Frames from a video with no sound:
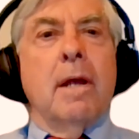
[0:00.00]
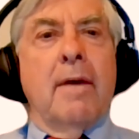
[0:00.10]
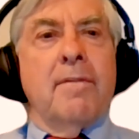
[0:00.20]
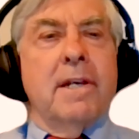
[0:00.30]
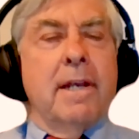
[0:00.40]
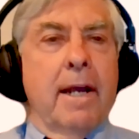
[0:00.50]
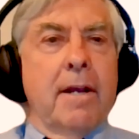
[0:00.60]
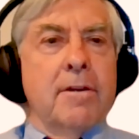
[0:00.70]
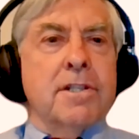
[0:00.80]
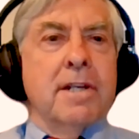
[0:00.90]
we'll have a
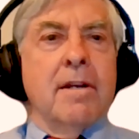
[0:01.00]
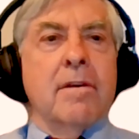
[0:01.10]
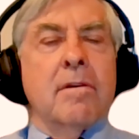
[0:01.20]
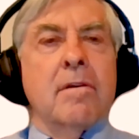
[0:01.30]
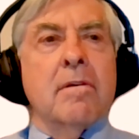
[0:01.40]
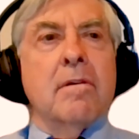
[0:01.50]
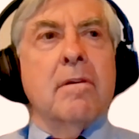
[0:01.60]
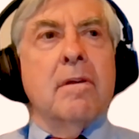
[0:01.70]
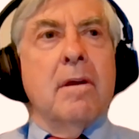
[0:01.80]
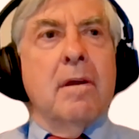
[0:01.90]
data center.
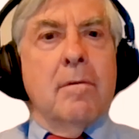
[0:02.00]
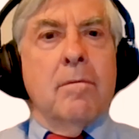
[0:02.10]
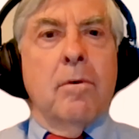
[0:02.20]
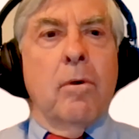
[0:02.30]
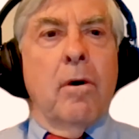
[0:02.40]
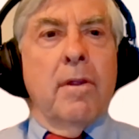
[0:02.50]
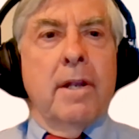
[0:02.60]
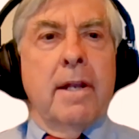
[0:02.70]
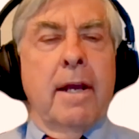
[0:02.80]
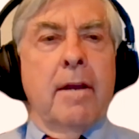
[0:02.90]
All
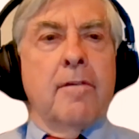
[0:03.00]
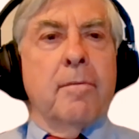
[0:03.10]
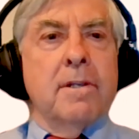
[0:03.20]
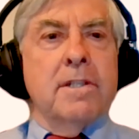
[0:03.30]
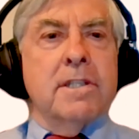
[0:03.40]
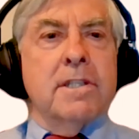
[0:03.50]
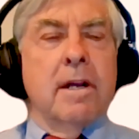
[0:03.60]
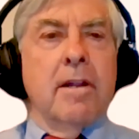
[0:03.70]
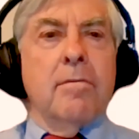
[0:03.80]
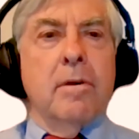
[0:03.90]
the data from these
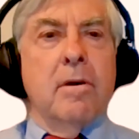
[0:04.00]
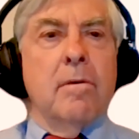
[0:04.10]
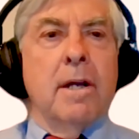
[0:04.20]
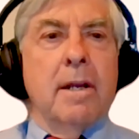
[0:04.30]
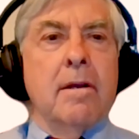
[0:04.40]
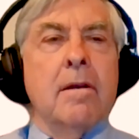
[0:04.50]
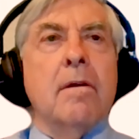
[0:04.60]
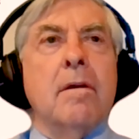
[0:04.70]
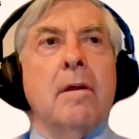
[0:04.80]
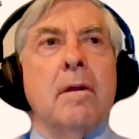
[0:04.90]
studies will go in.
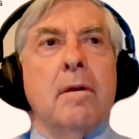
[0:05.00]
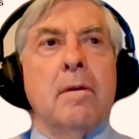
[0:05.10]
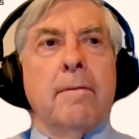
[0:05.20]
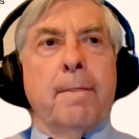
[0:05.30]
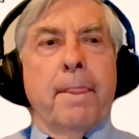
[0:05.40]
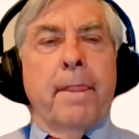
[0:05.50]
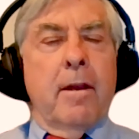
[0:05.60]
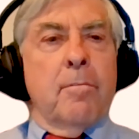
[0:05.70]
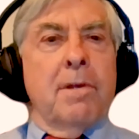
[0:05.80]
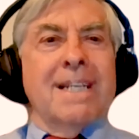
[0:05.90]

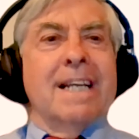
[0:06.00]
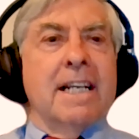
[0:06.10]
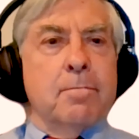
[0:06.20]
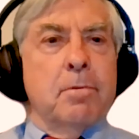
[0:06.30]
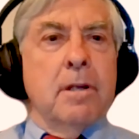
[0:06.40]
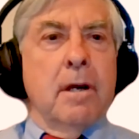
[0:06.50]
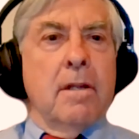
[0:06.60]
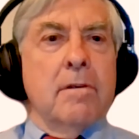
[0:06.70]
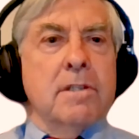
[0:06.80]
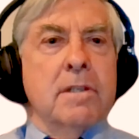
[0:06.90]
It'll be accessible to
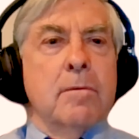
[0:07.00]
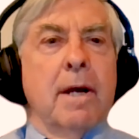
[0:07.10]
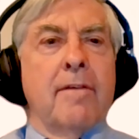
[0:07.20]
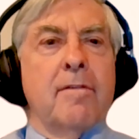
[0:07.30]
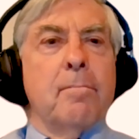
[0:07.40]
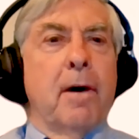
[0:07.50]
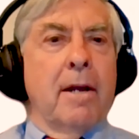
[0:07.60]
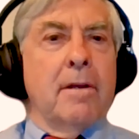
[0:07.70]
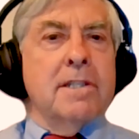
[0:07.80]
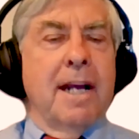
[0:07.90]
others. They'll have a
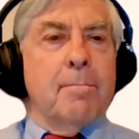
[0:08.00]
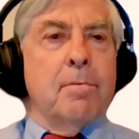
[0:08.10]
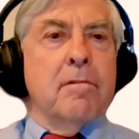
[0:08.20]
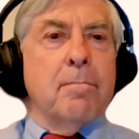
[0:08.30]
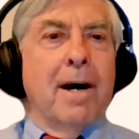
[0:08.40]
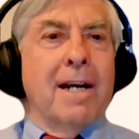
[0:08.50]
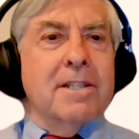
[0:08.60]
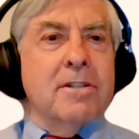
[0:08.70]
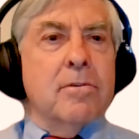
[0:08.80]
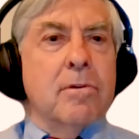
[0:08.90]
biosample
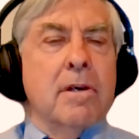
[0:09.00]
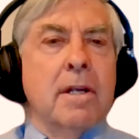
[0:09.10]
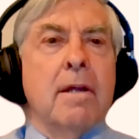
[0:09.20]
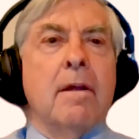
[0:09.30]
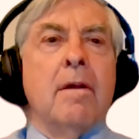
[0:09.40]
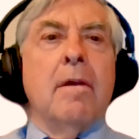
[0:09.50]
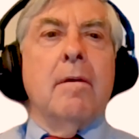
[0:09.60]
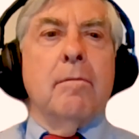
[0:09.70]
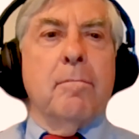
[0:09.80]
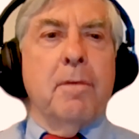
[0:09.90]
repository
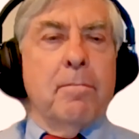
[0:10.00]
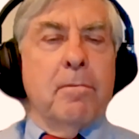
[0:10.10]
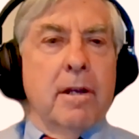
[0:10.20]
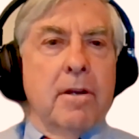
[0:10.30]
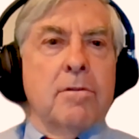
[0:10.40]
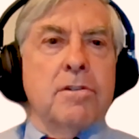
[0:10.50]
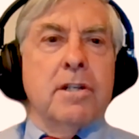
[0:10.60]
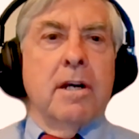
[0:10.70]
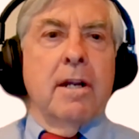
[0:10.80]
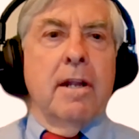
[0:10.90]
where people can do
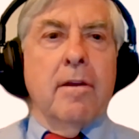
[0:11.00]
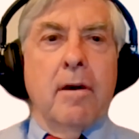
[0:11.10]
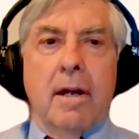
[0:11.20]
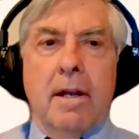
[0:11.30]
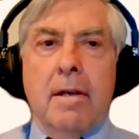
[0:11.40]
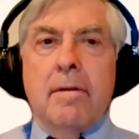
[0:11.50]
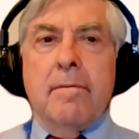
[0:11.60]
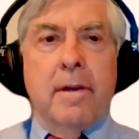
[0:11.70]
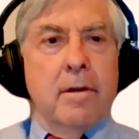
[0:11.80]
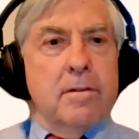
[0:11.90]
studies on,
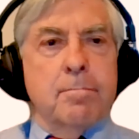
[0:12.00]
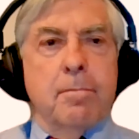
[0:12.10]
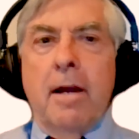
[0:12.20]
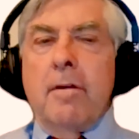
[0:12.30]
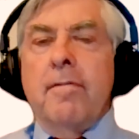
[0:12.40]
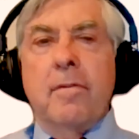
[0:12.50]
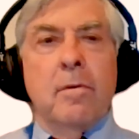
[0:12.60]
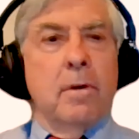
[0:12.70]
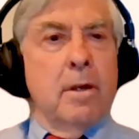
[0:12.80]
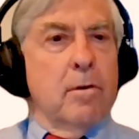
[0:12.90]
you know, spinal
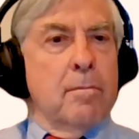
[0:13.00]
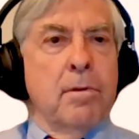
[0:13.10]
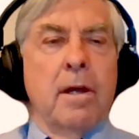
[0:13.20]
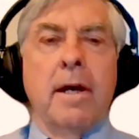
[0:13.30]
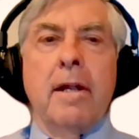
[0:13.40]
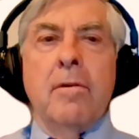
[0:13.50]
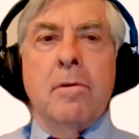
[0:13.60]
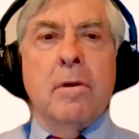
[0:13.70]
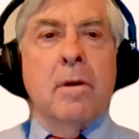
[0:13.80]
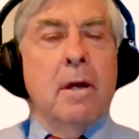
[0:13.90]
fluid or blood,
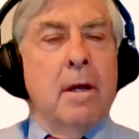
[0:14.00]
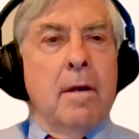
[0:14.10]
or